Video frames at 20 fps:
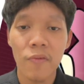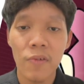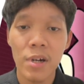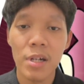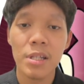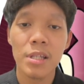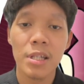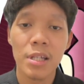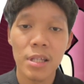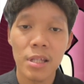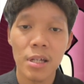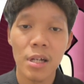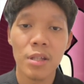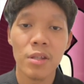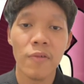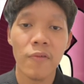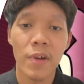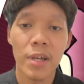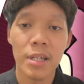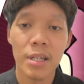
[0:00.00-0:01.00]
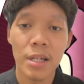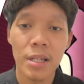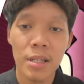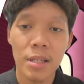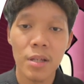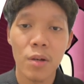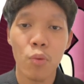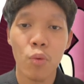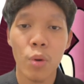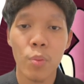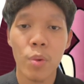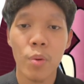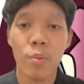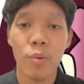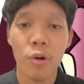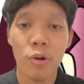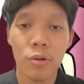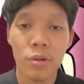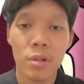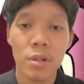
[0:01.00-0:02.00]
digital innovations were
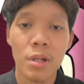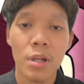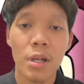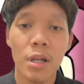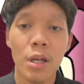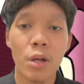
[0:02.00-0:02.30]
proposed,